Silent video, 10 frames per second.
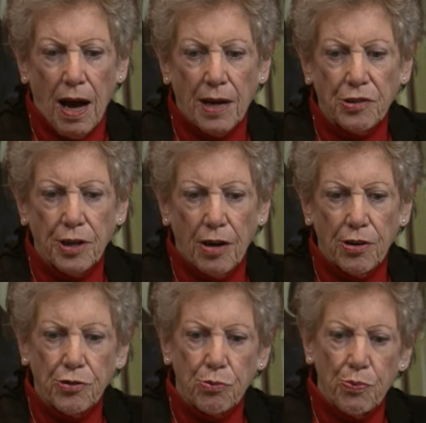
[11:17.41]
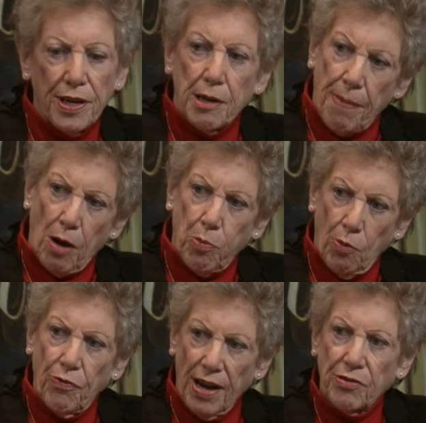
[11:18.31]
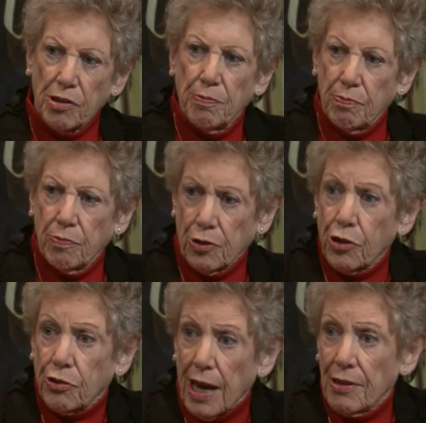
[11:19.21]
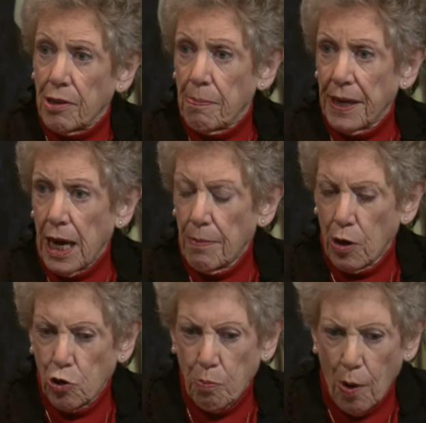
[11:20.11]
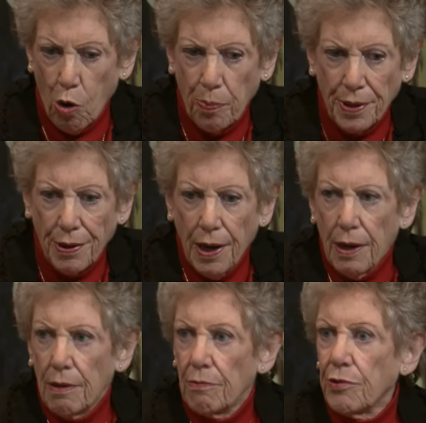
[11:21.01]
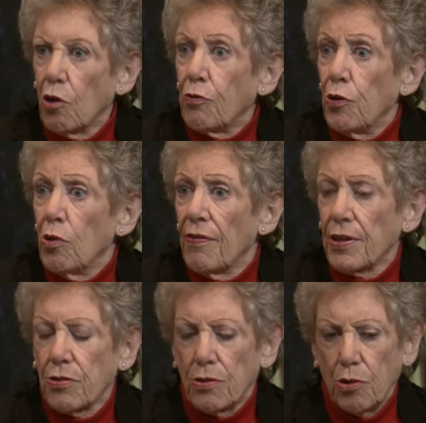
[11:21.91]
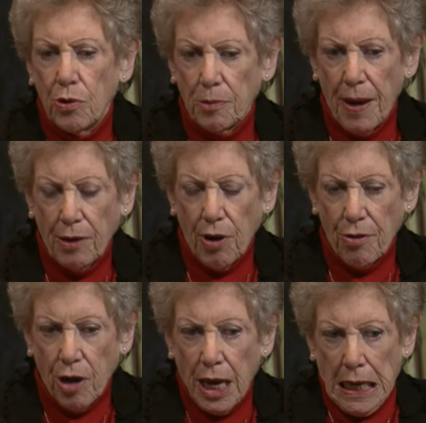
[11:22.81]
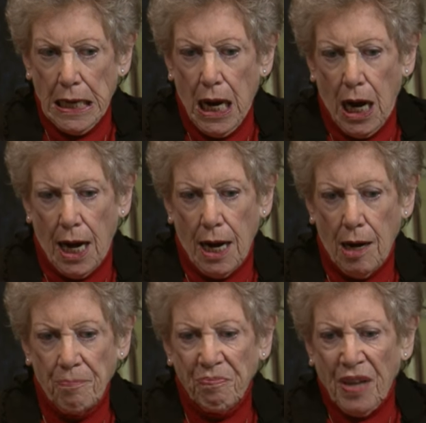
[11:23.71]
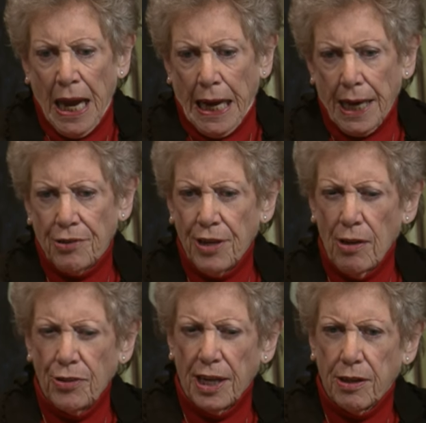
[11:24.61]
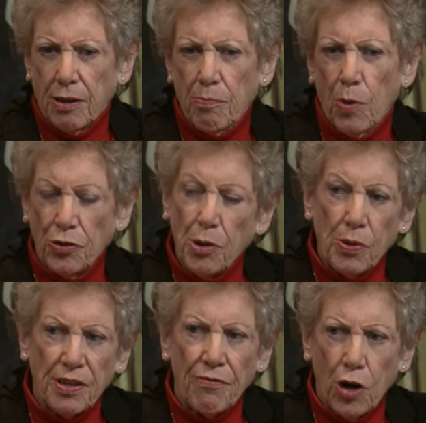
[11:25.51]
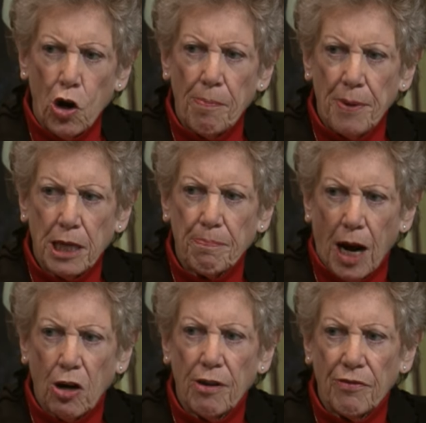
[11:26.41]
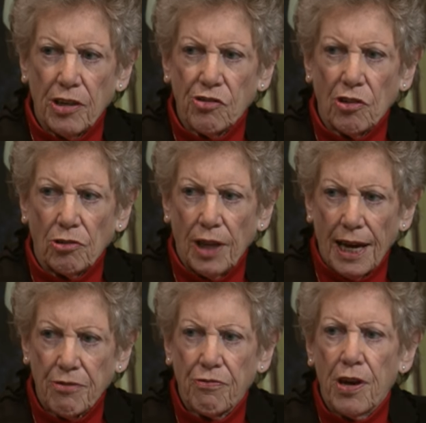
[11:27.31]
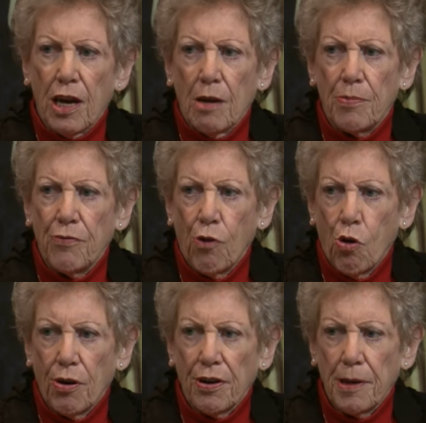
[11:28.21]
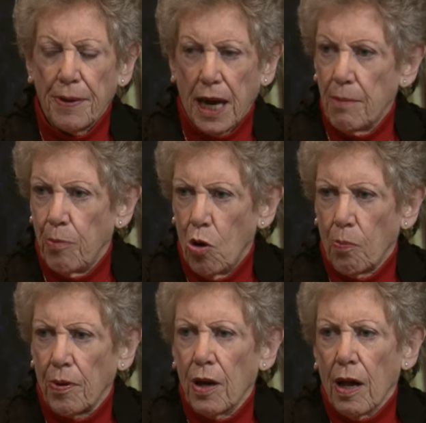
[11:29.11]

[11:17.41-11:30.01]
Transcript: I started to read about Pope Francis, just as he became our new pope, and so few of us knew his background. Um, it sounds like mercy was a very big part of his life before he became pope